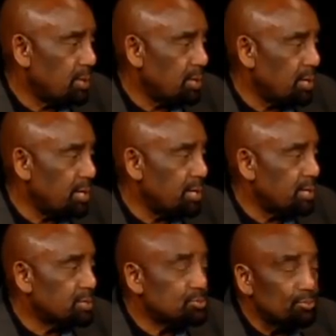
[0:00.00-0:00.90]
All right?
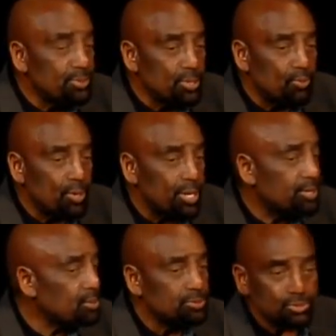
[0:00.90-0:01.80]
So be
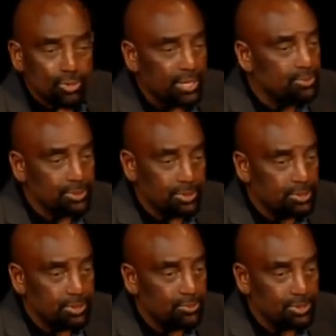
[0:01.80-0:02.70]
aware. Don't trust what
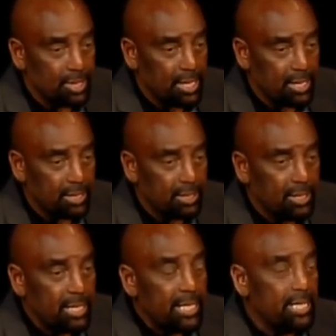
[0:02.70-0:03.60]
you see with your eyes.
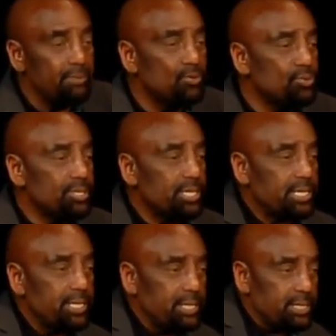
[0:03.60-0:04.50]
Even with the
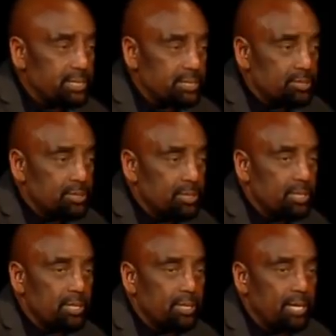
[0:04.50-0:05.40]
kids,
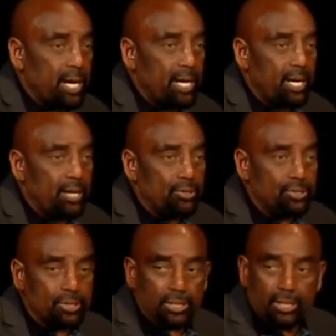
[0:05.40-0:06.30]
I
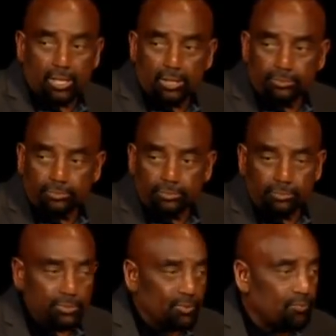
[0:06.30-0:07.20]
heard on
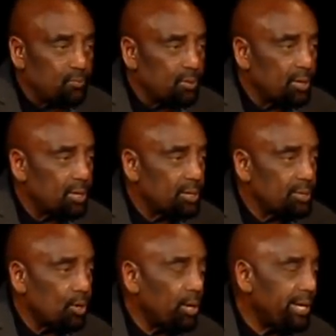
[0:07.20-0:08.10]

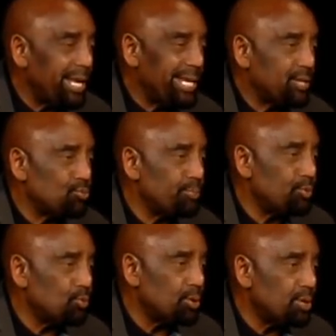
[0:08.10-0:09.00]
the Hake
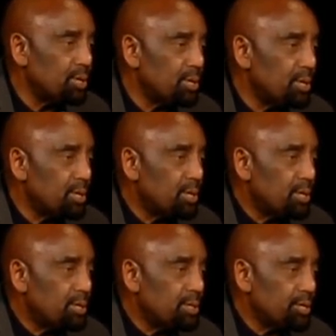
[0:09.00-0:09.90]
Report.
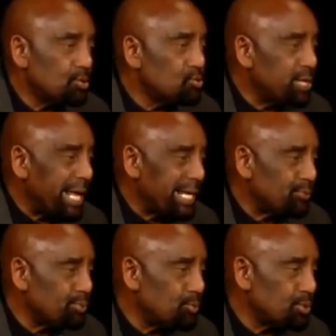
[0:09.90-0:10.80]
Y'all know who the
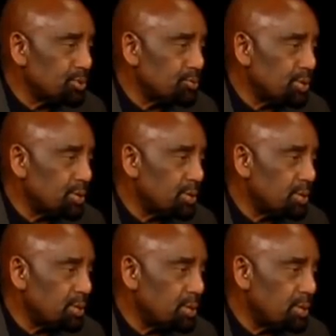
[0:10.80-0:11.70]
Hake Report is, right?
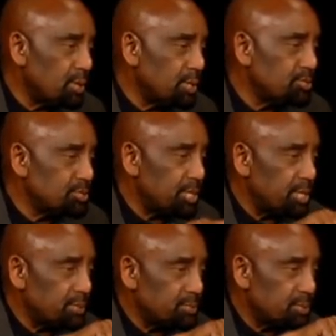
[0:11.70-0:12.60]
That's
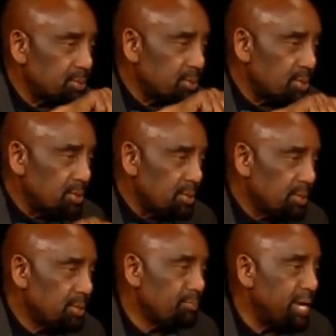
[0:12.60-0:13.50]
James.
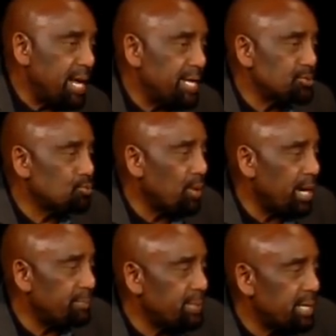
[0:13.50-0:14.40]
The baddest
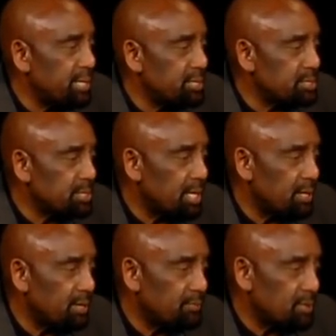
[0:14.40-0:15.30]
white man in this side
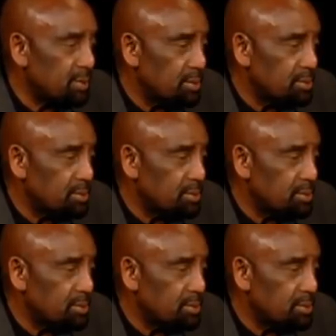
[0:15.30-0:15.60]
of heaven.